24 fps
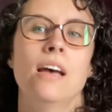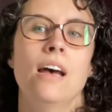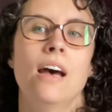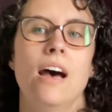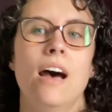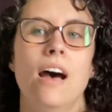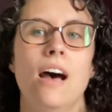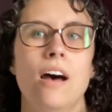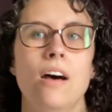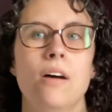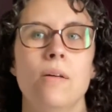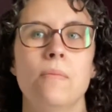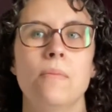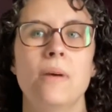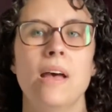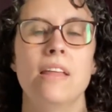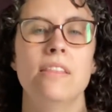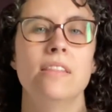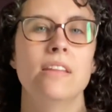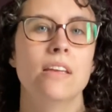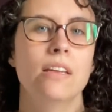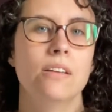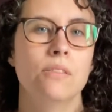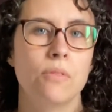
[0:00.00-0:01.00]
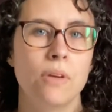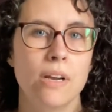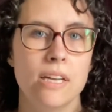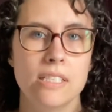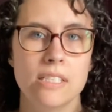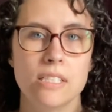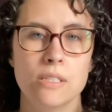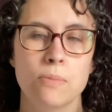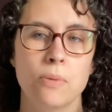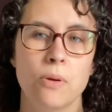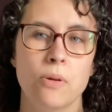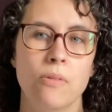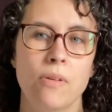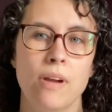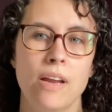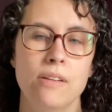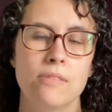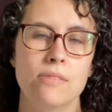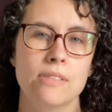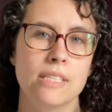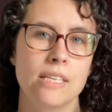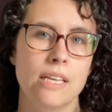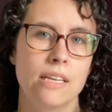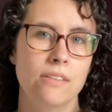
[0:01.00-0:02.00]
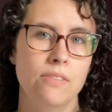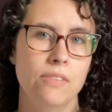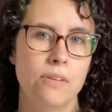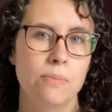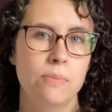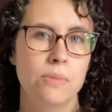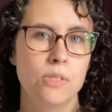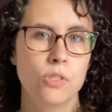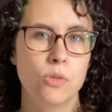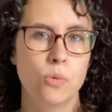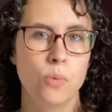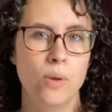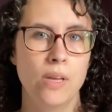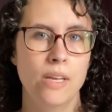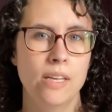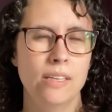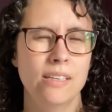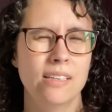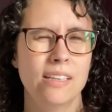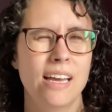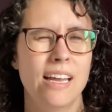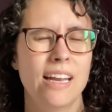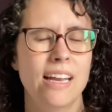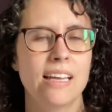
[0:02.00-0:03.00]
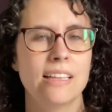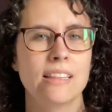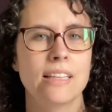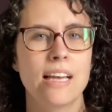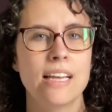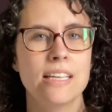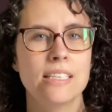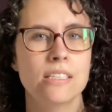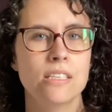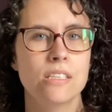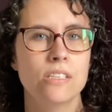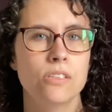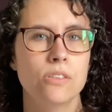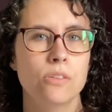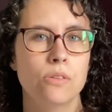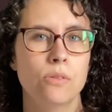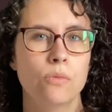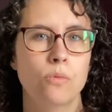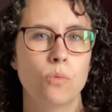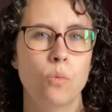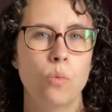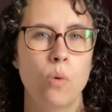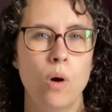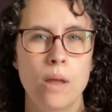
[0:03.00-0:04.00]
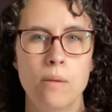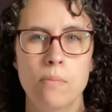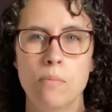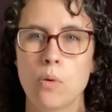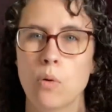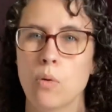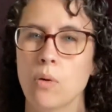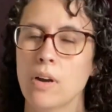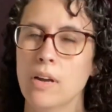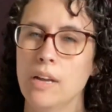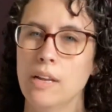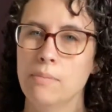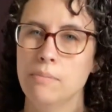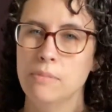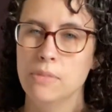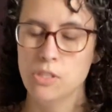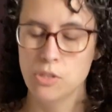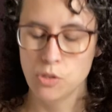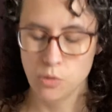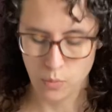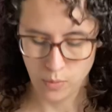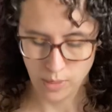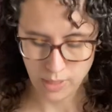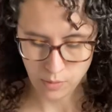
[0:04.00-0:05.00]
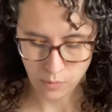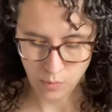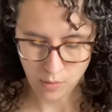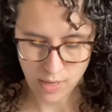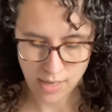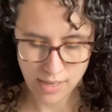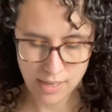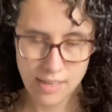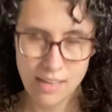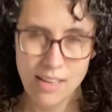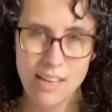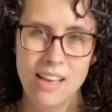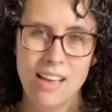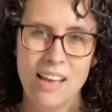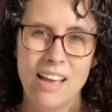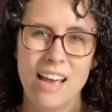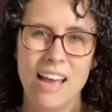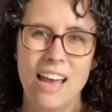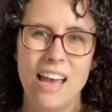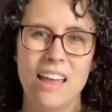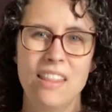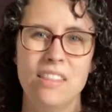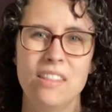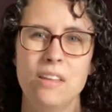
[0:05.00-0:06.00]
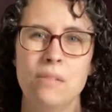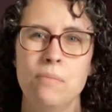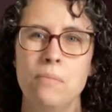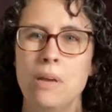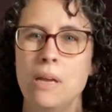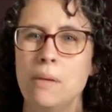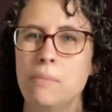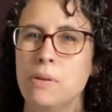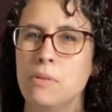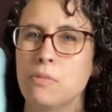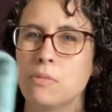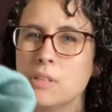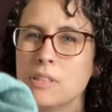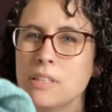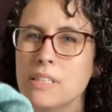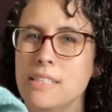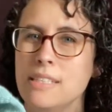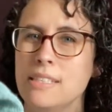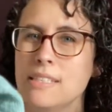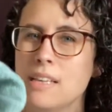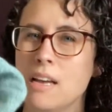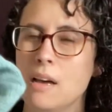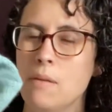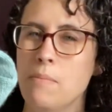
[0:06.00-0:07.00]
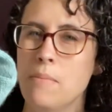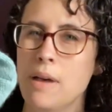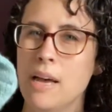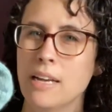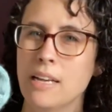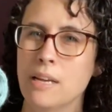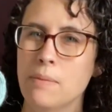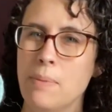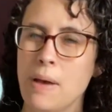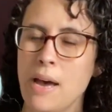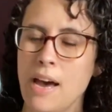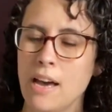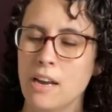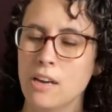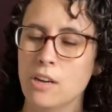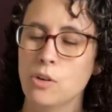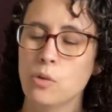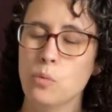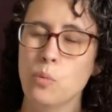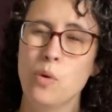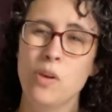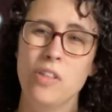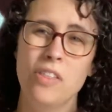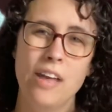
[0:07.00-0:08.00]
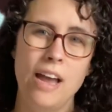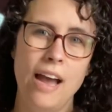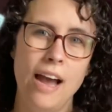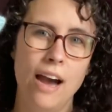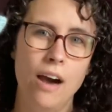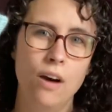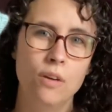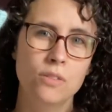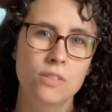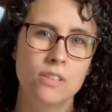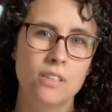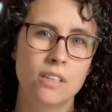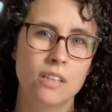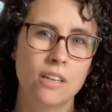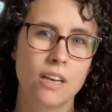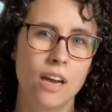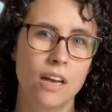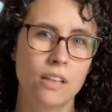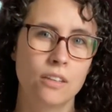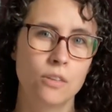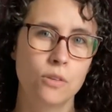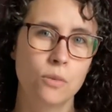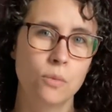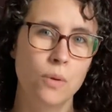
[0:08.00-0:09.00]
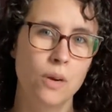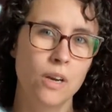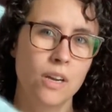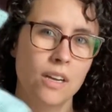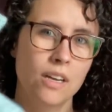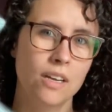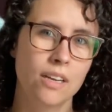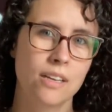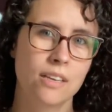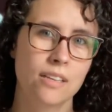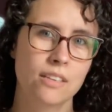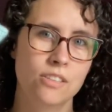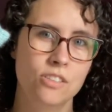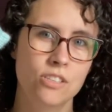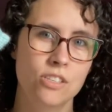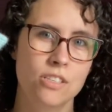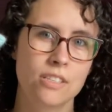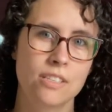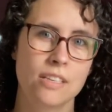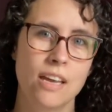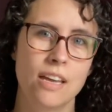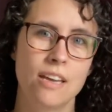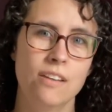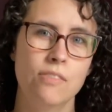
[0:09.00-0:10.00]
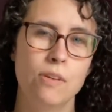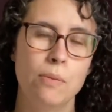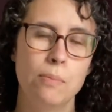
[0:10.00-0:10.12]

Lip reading: And then Reindeer Parade was kind of in between. And I'd like to do one more in between one, and then maybe release a mega pattern without the color work, just kind of a